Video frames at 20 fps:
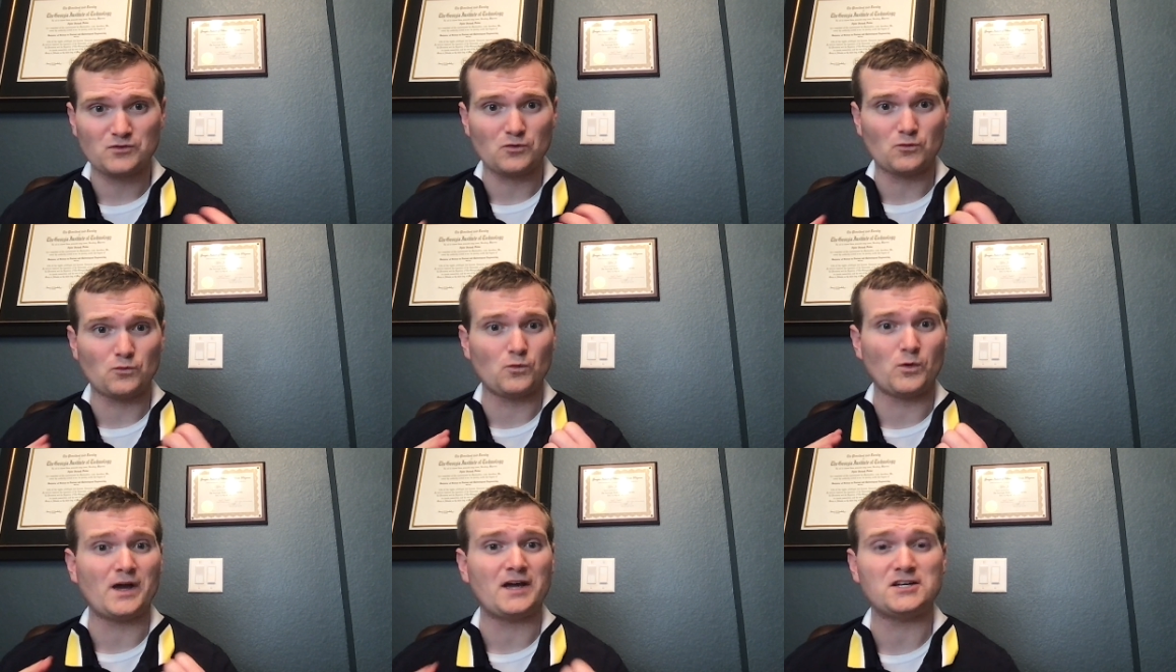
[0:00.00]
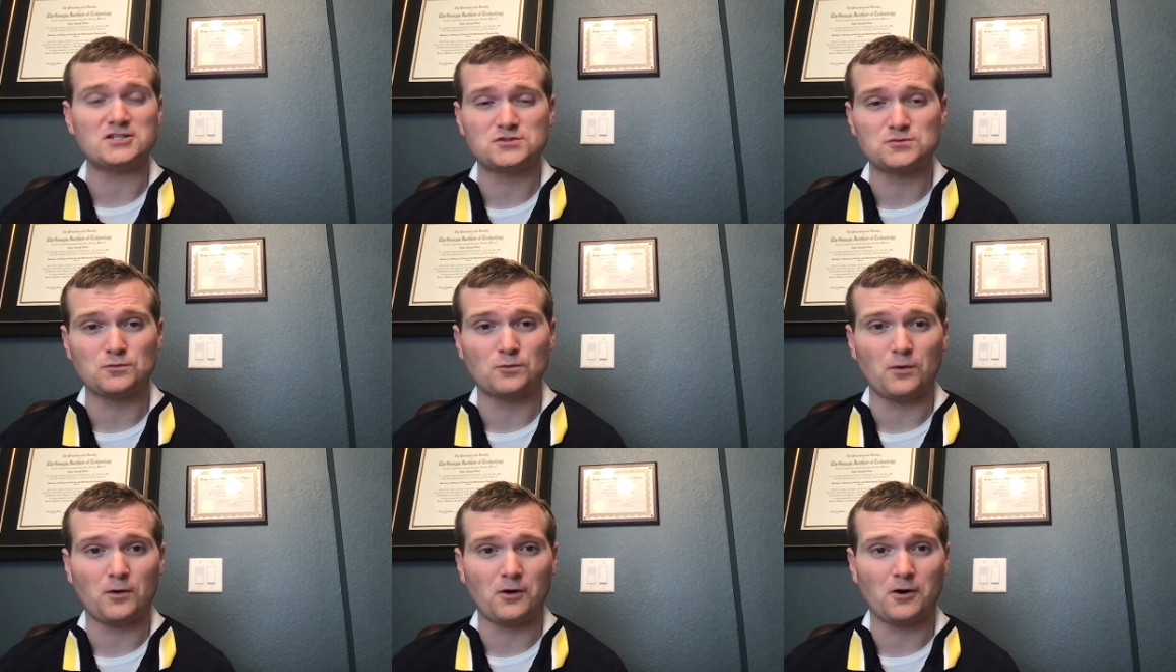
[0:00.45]
wage
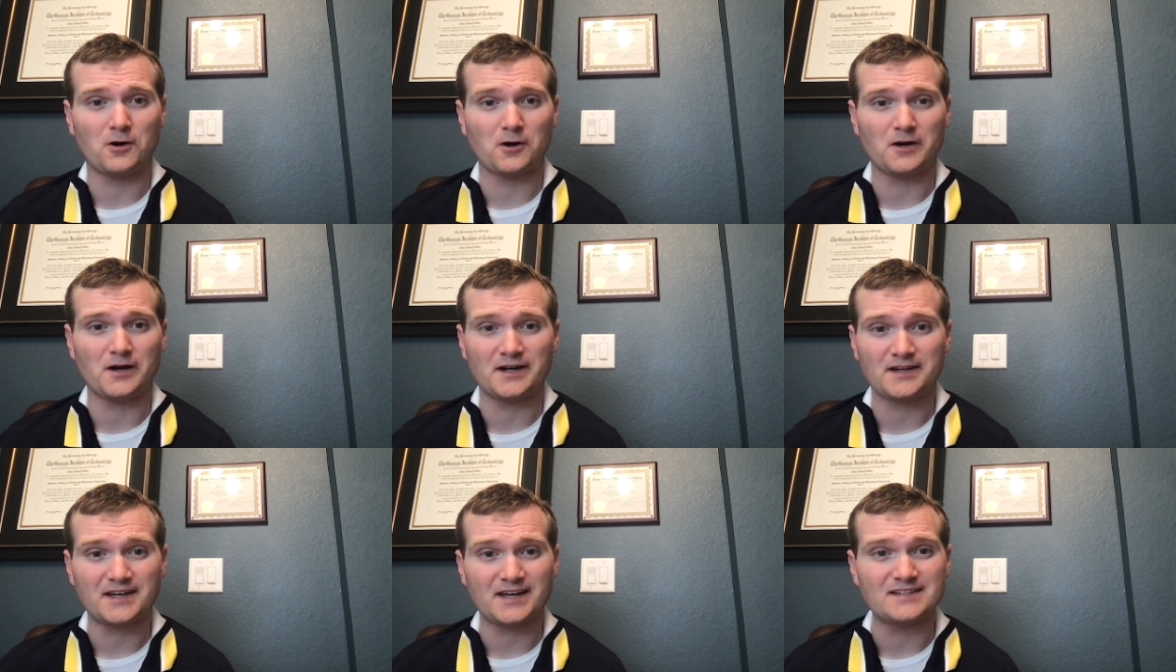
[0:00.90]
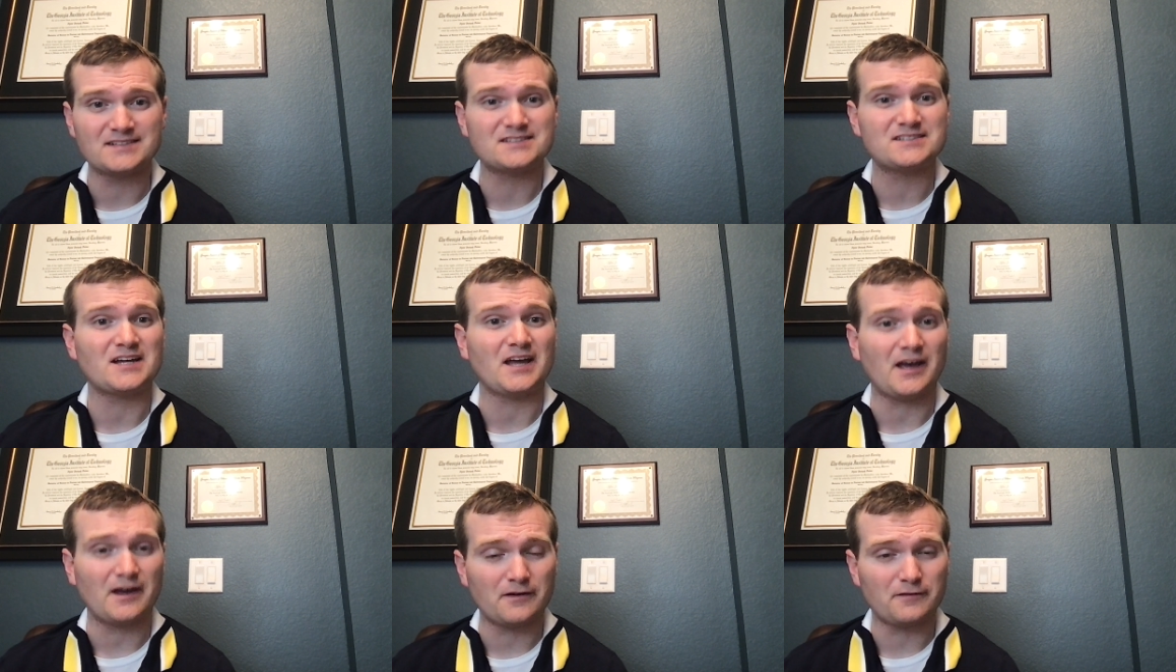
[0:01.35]
war
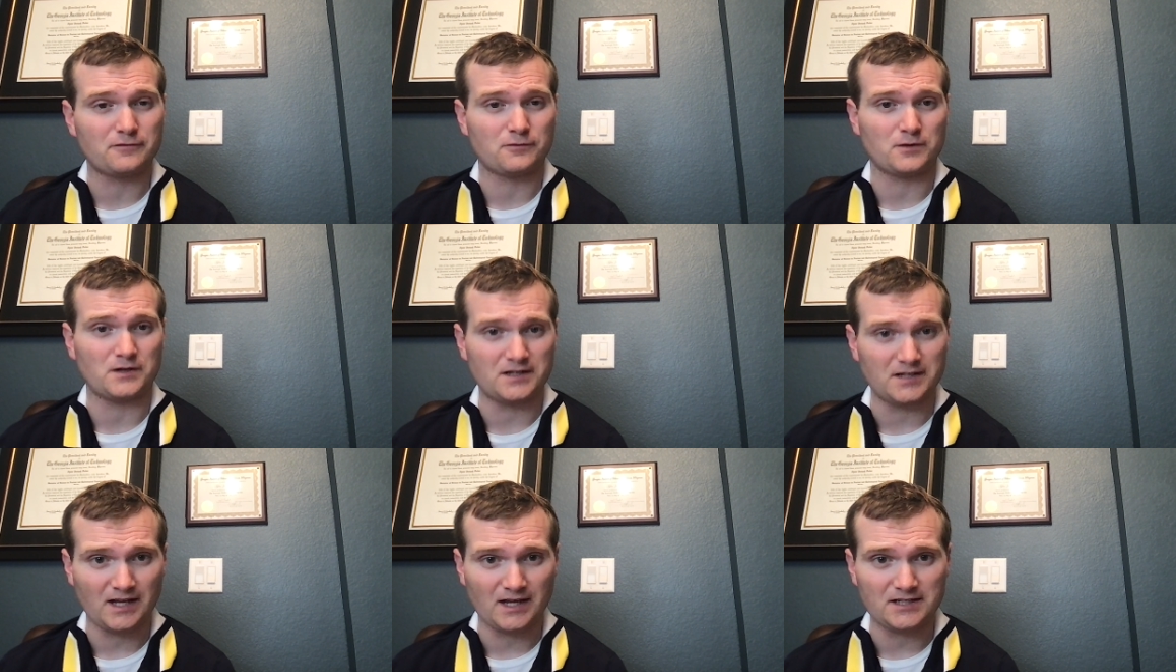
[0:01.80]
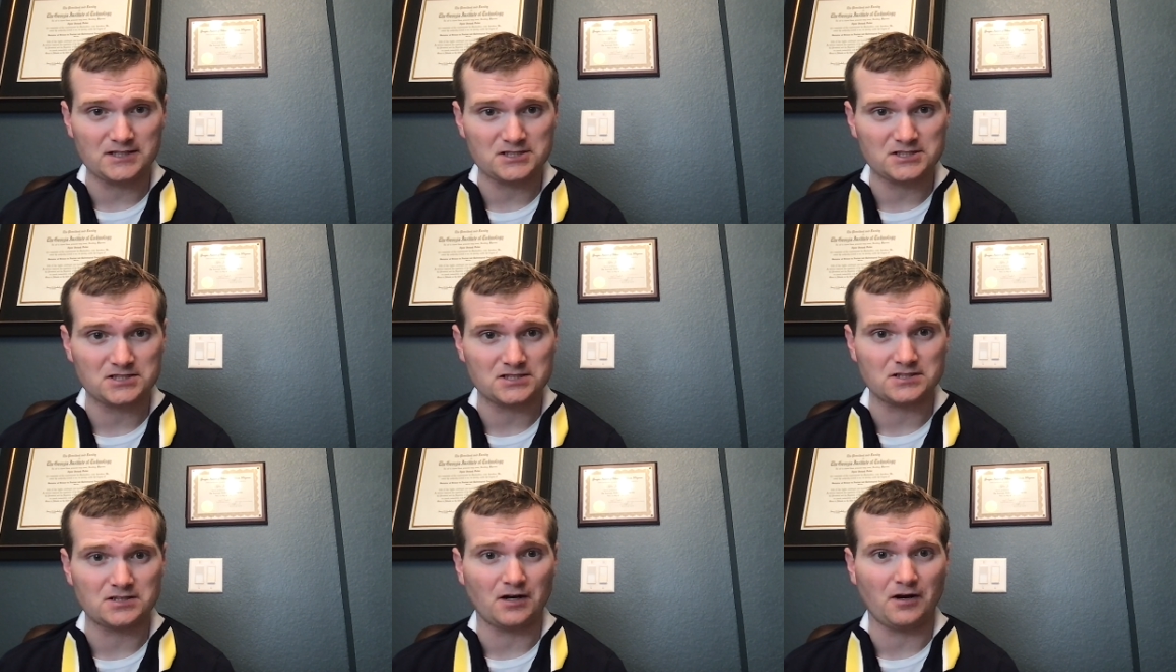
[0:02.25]
against every
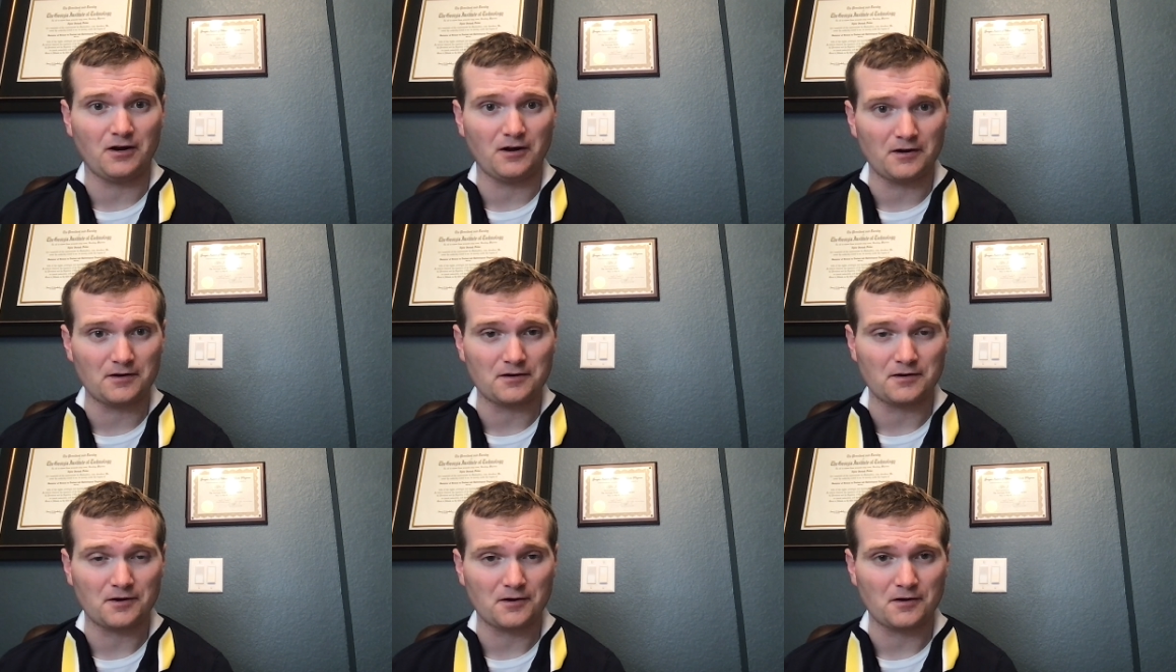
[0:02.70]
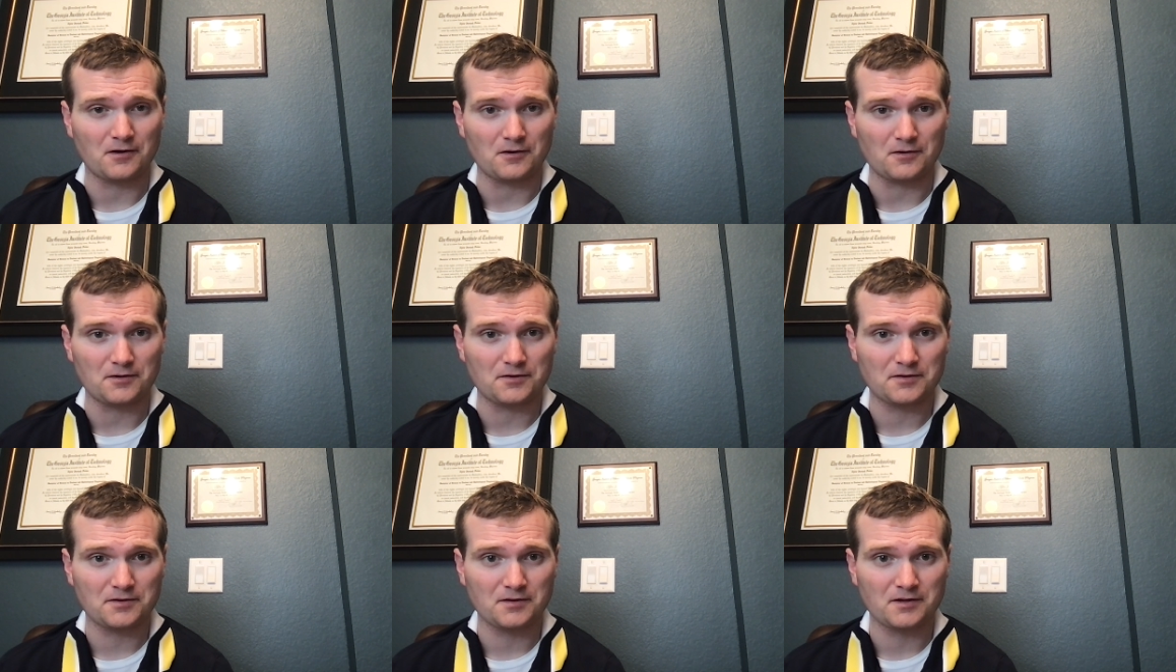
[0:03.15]
nation on
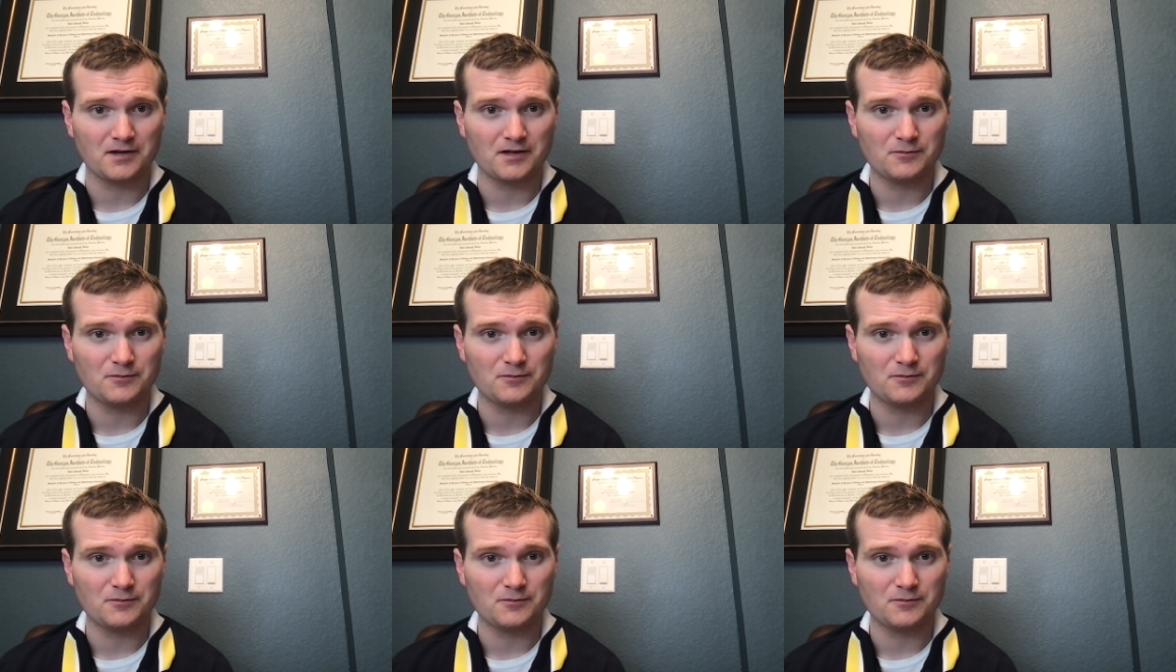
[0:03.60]
Earth,